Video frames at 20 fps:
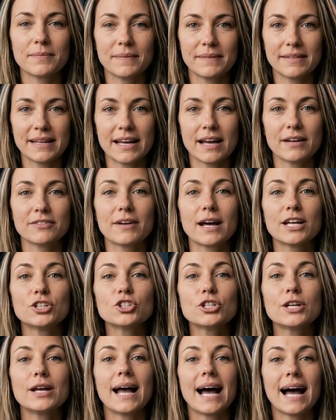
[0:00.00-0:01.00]
The
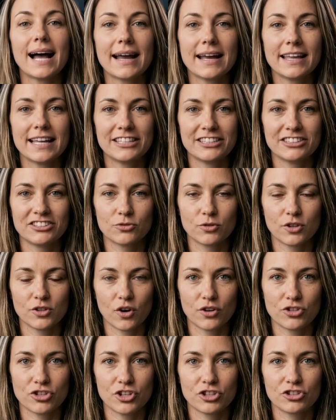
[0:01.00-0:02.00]
conventional analysts were
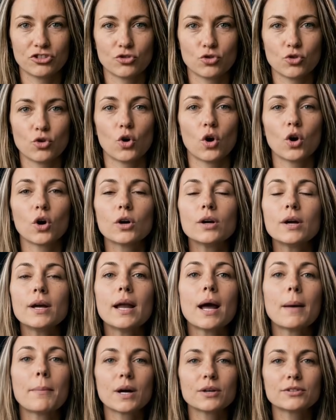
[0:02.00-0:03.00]
not just wrong
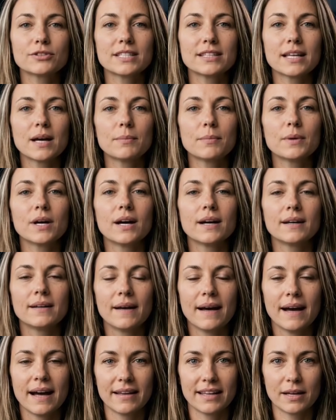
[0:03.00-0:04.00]
about the number,
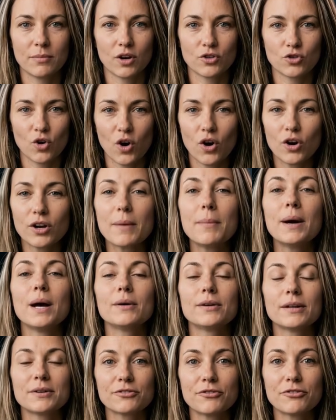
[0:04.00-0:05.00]
they were wrong
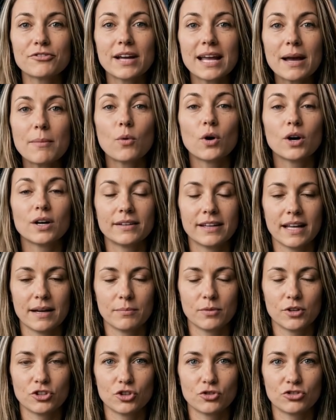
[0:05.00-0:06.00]
about the framework that
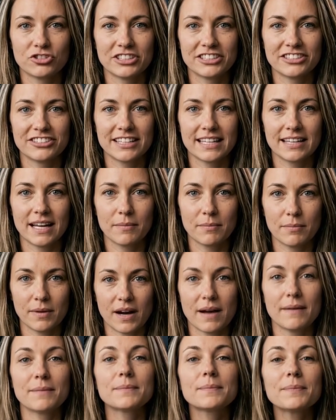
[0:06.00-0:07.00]
produces the number.
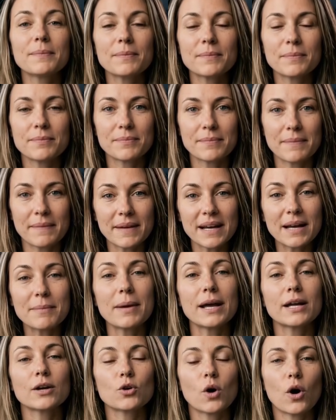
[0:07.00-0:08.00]
And
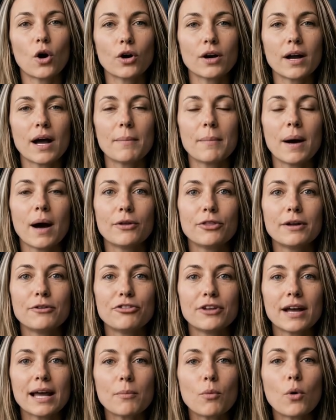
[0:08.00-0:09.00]
being wrong about the
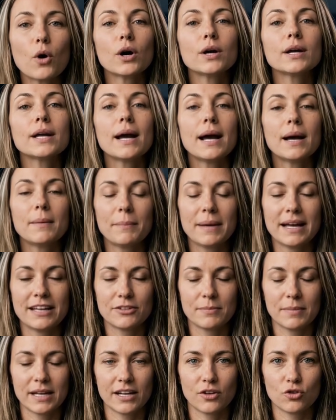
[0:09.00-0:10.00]
framework
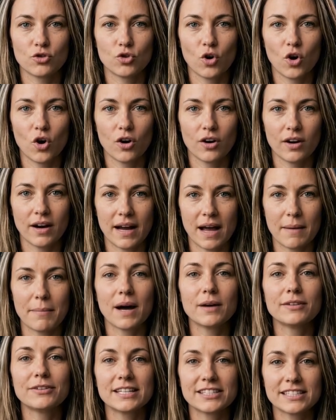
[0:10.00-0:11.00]
means being wrong
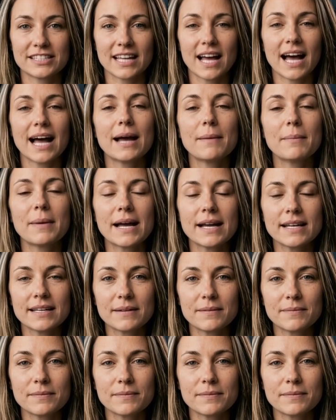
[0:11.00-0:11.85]
about the timing,